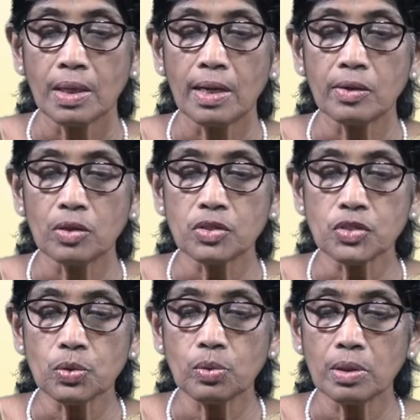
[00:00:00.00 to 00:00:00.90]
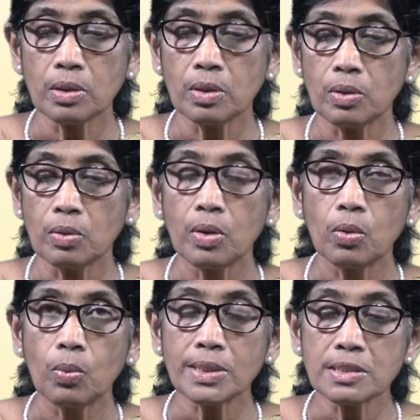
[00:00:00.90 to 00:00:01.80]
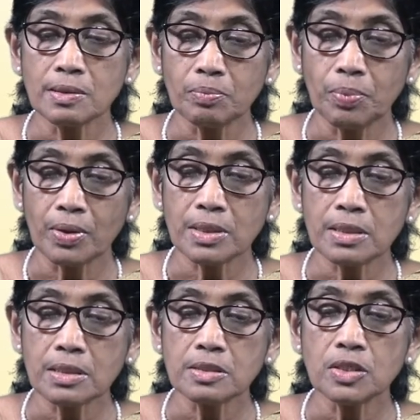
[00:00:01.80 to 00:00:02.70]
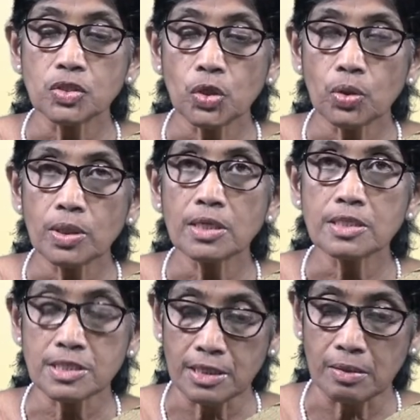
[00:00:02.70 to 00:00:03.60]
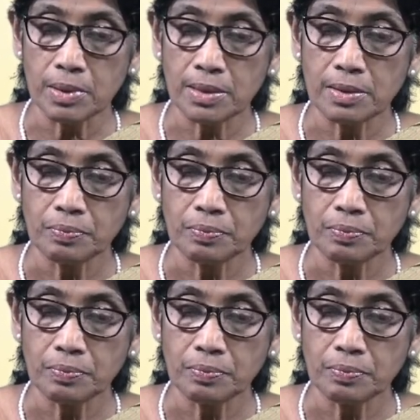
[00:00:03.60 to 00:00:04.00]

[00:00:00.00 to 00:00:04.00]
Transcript: And also what is important is the tonic syllable.